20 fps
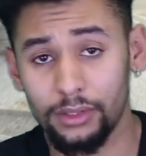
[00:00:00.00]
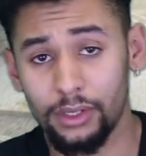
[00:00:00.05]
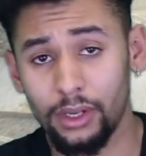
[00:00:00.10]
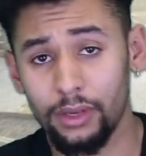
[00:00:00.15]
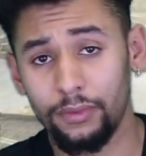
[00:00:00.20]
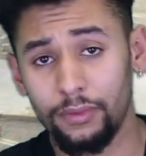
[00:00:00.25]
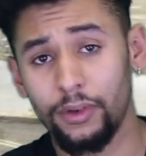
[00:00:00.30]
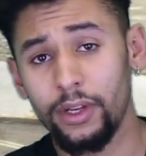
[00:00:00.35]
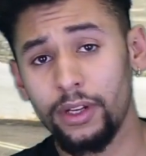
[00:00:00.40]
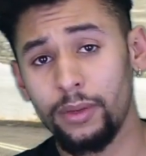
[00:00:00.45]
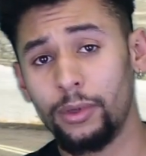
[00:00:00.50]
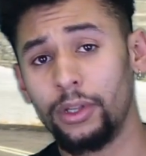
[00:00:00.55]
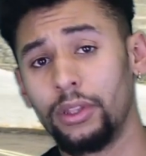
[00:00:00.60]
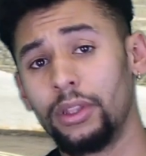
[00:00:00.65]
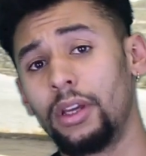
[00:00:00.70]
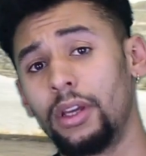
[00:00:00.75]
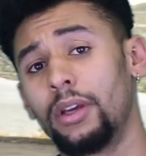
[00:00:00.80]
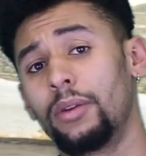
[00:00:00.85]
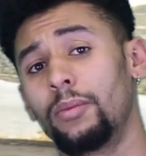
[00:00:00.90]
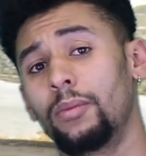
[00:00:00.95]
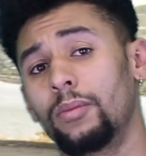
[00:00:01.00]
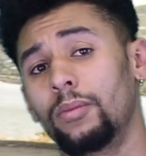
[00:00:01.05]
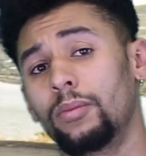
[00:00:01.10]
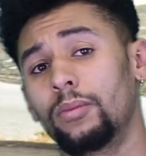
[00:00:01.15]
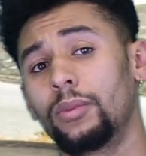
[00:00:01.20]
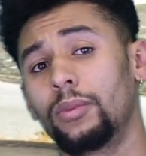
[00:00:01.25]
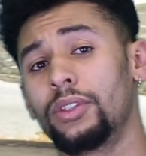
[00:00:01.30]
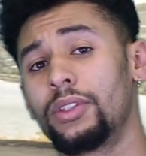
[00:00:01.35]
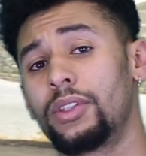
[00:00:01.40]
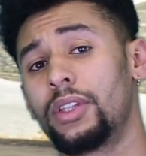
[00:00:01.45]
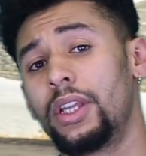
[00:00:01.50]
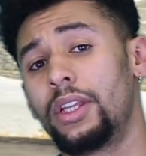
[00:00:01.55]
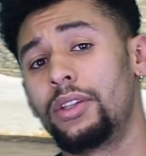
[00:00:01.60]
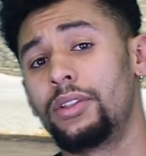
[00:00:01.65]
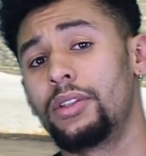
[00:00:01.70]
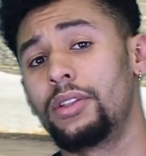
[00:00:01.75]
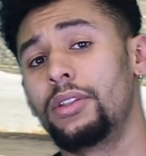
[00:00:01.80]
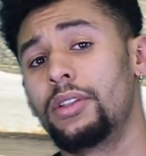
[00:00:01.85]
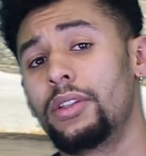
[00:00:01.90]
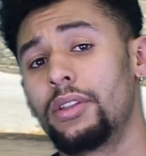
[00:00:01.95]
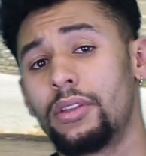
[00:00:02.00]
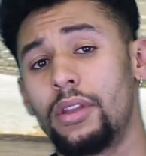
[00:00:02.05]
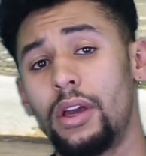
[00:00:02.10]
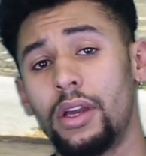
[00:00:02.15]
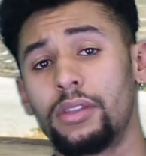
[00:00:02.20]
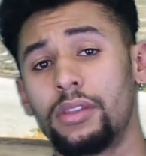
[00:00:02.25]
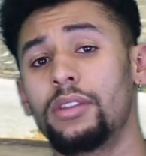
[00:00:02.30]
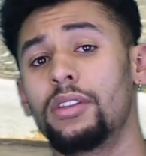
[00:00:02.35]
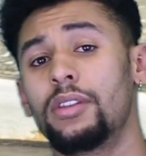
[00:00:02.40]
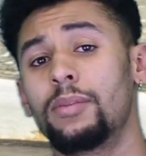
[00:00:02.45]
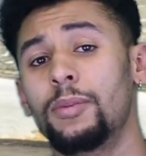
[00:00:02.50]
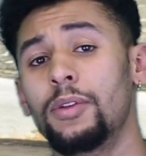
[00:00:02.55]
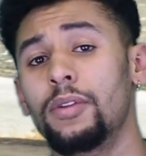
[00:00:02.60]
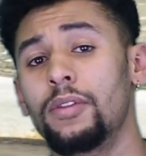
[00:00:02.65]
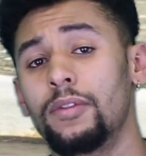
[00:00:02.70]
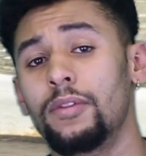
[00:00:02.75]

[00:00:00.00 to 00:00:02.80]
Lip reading: So for anyone that wants an engine that's nice and